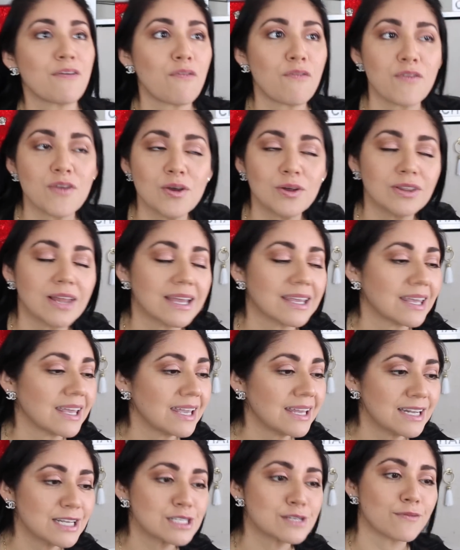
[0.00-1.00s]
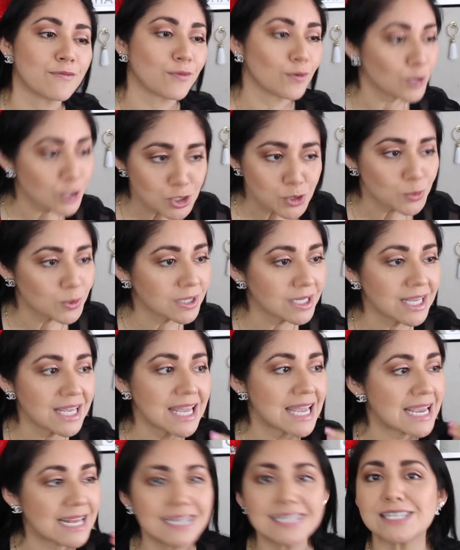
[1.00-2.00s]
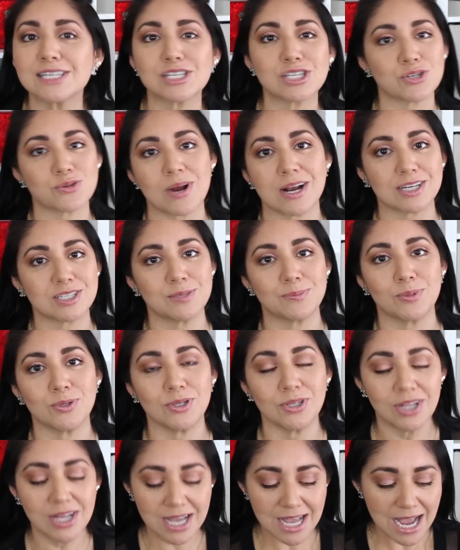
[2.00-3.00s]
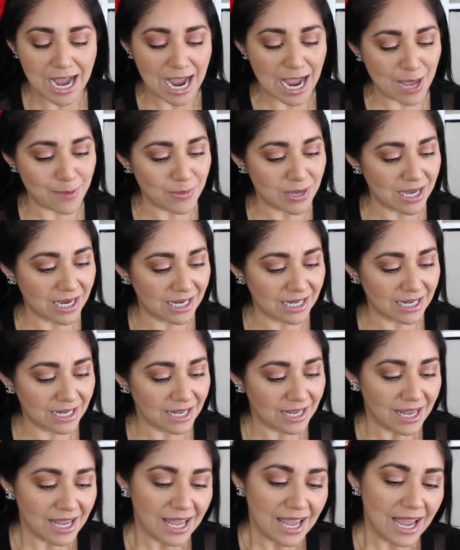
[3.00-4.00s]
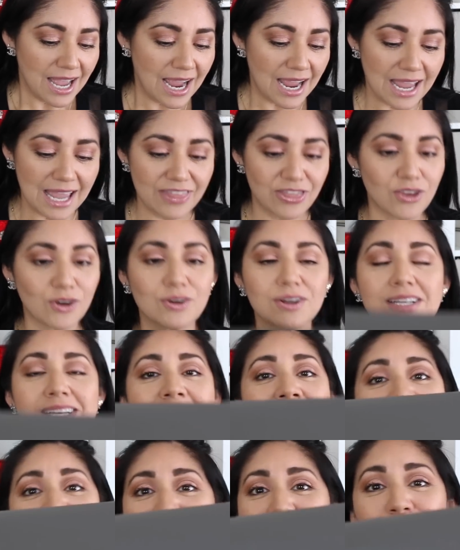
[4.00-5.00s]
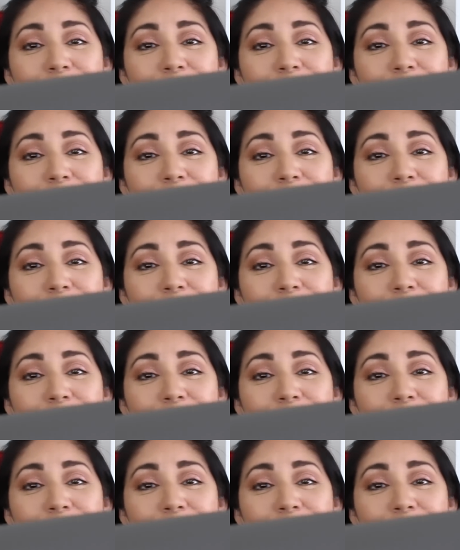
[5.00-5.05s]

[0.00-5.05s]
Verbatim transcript: feel like it is virtually indestructible. I mean, there is